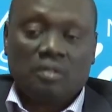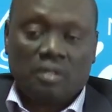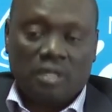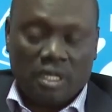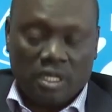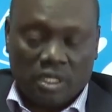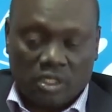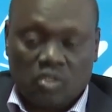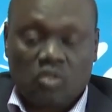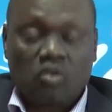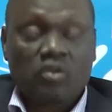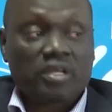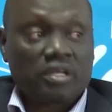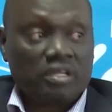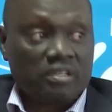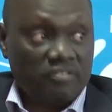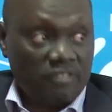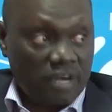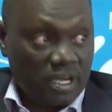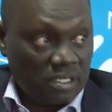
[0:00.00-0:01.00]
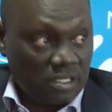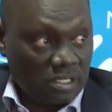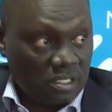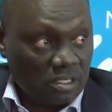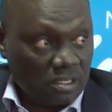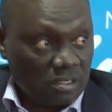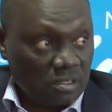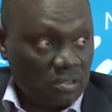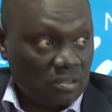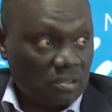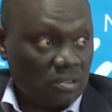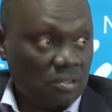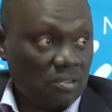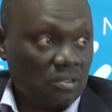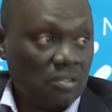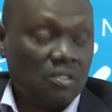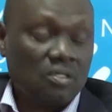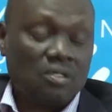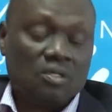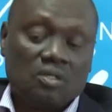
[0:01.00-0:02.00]
electronic devices
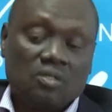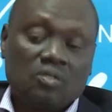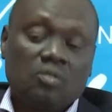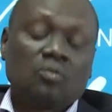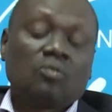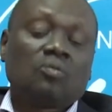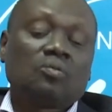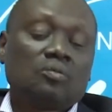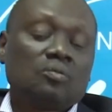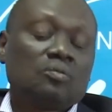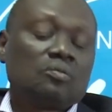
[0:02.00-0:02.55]
to